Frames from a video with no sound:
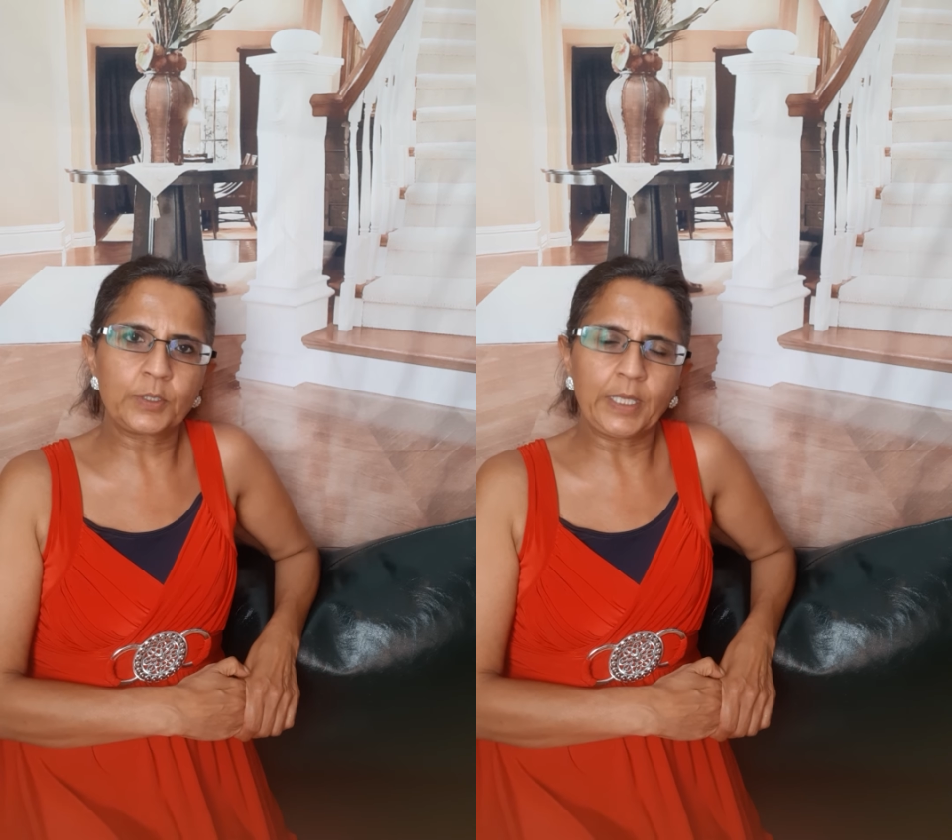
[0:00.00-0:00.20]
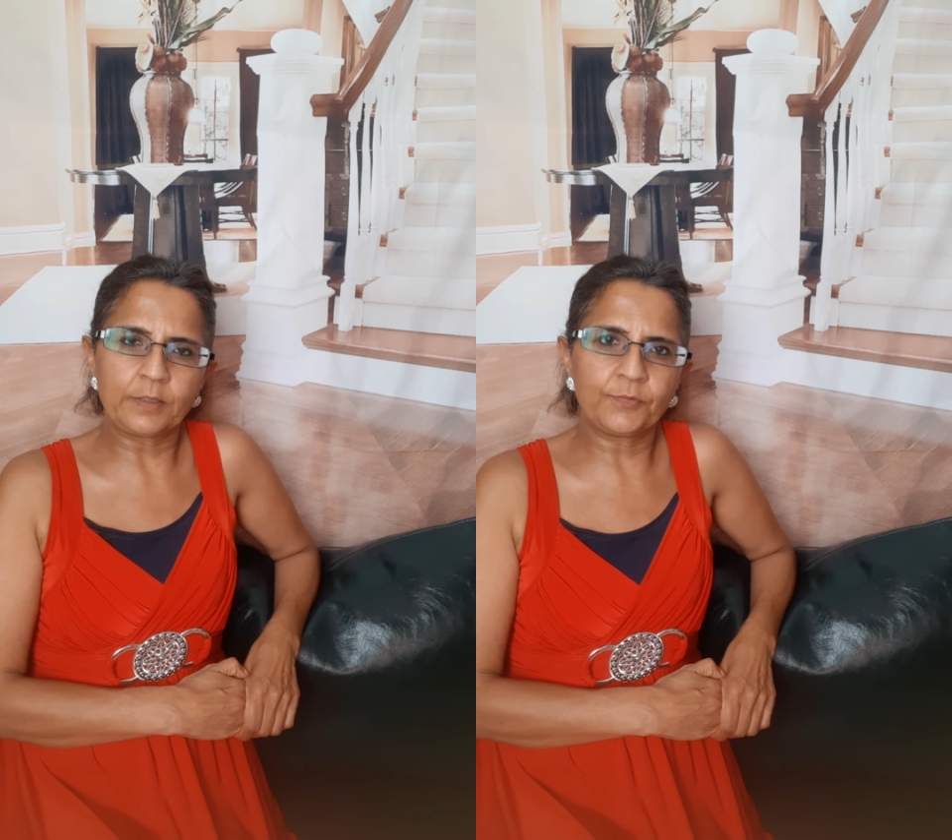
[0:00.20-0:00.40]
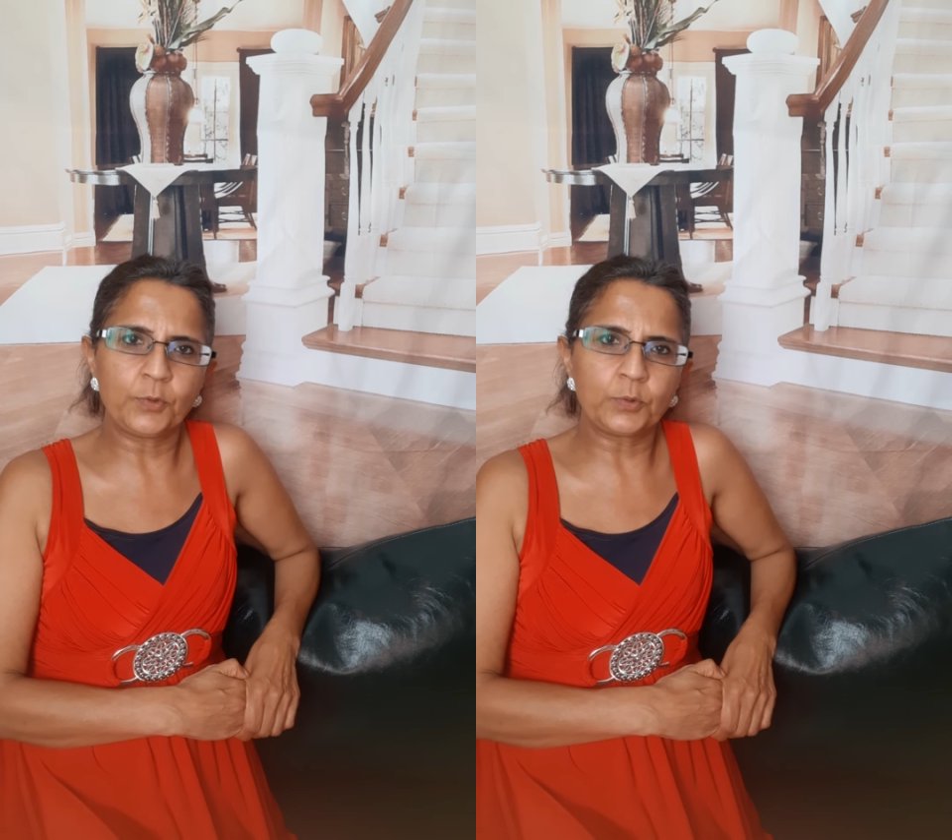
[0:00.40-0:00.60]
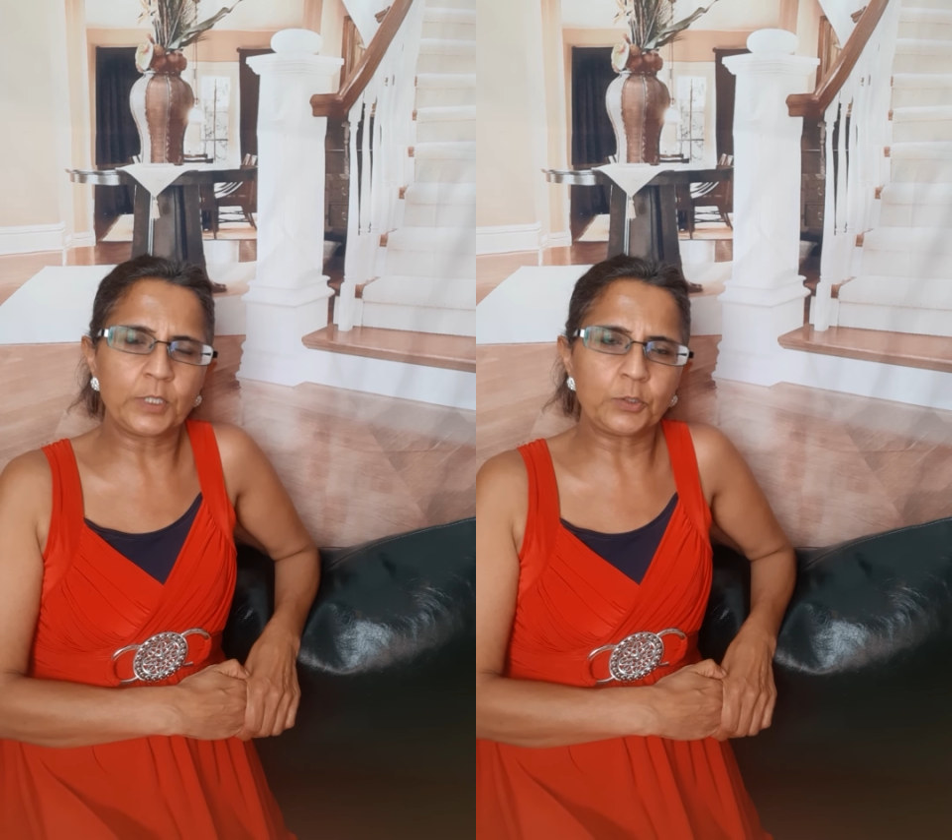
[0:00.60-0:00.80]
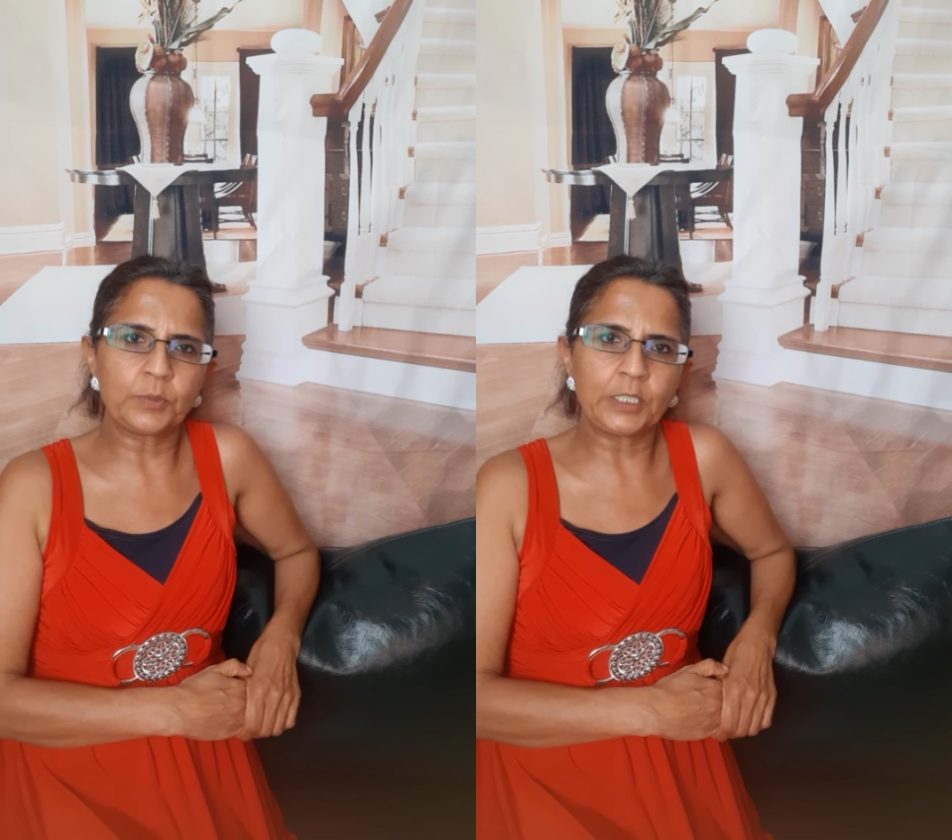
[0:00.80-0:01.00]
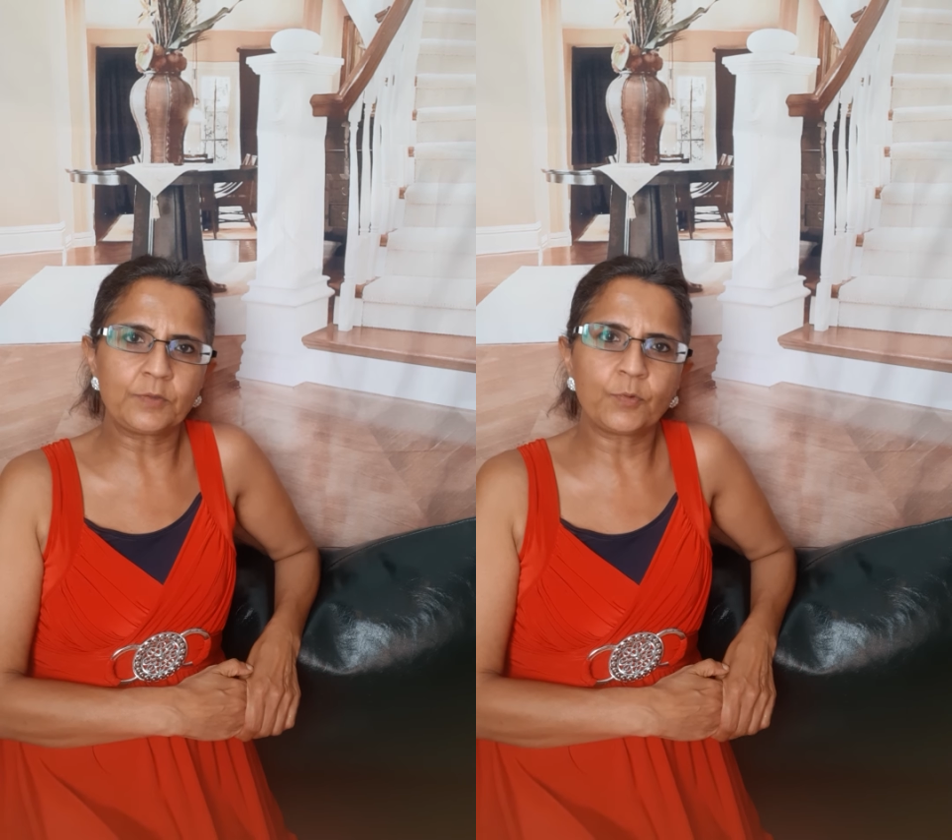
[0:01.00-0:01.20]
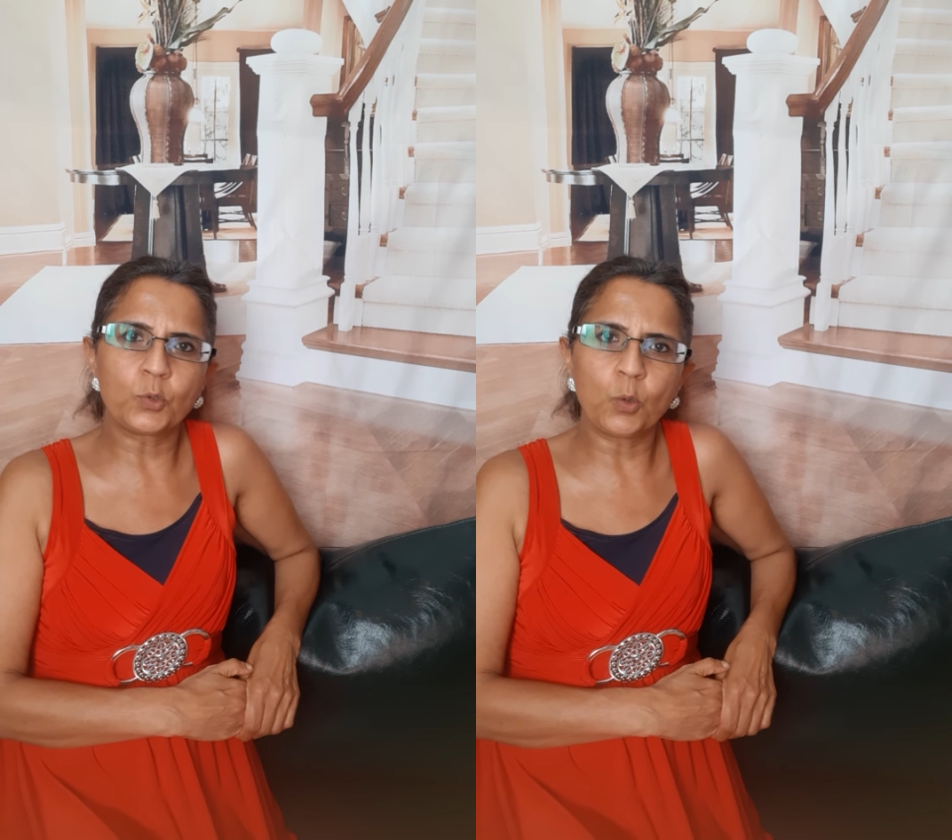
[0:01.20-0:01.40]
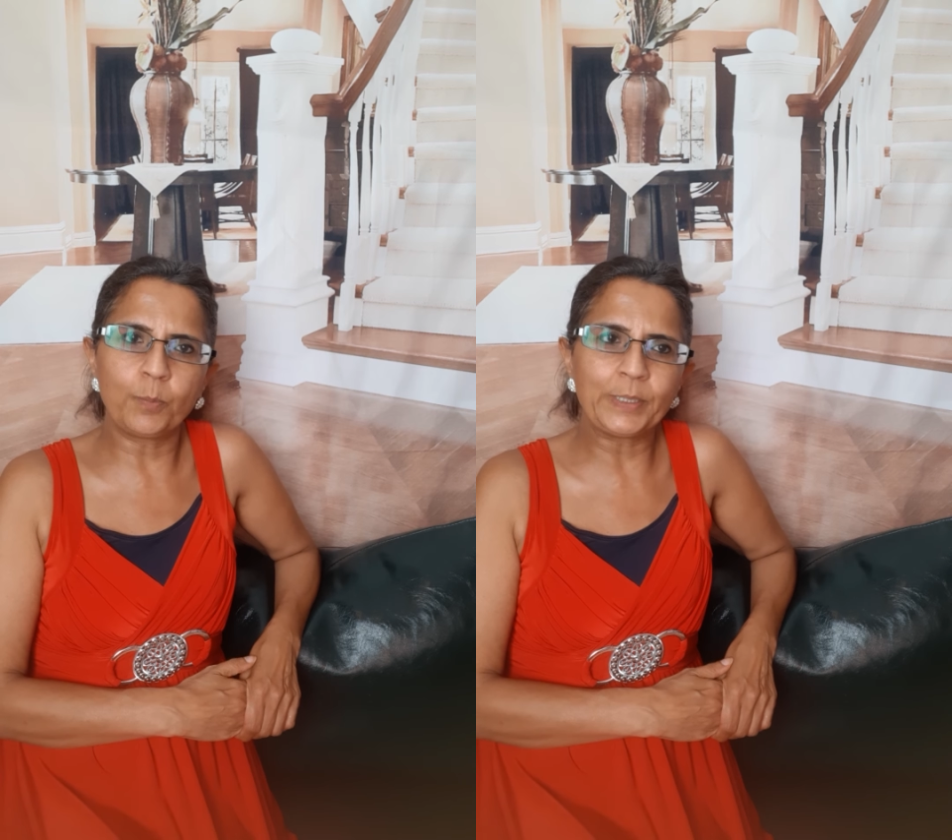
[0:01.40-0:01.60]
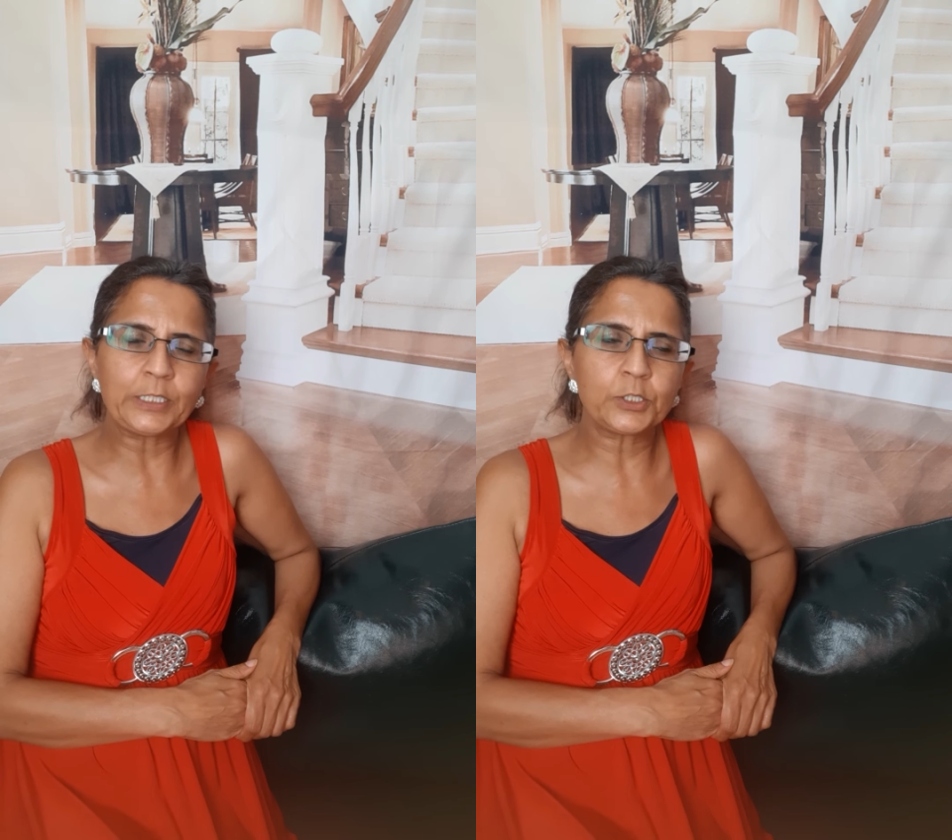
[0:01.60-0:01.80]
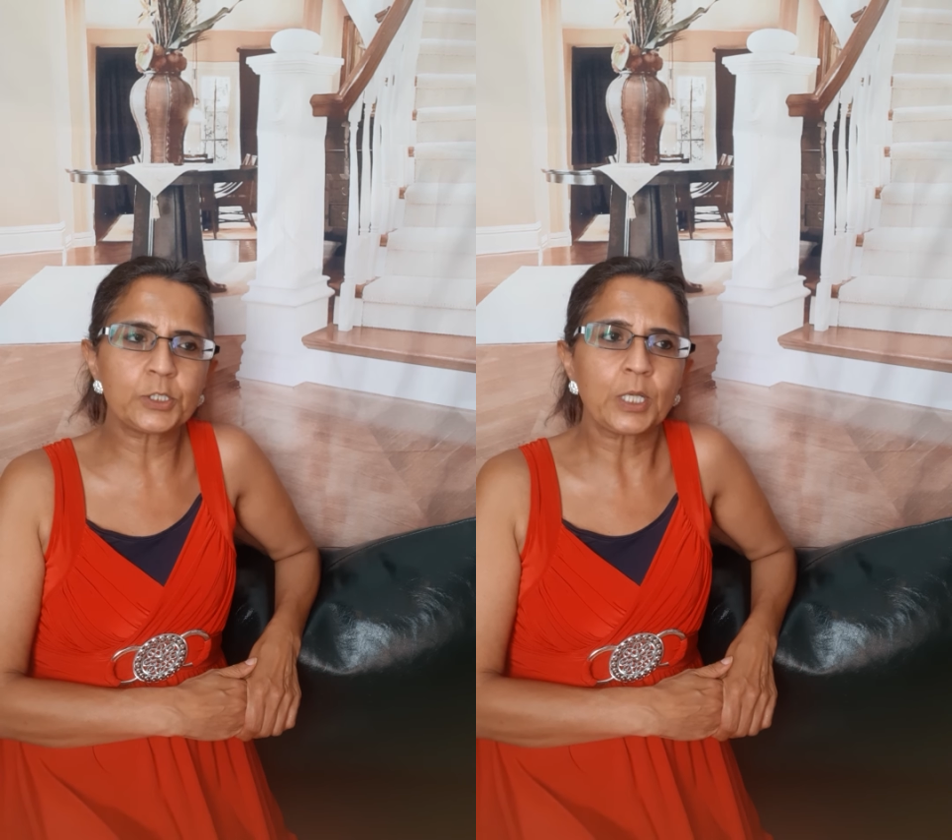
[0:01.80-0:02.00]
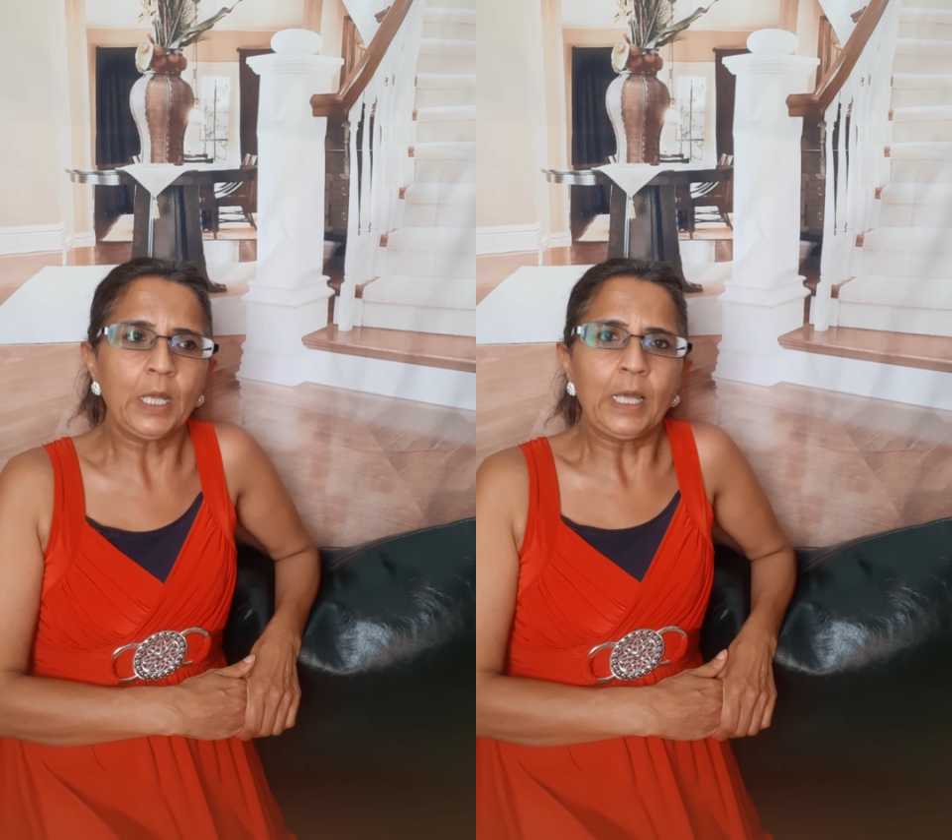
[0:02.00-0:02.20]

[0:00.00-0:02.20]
get the food that you need for your binge,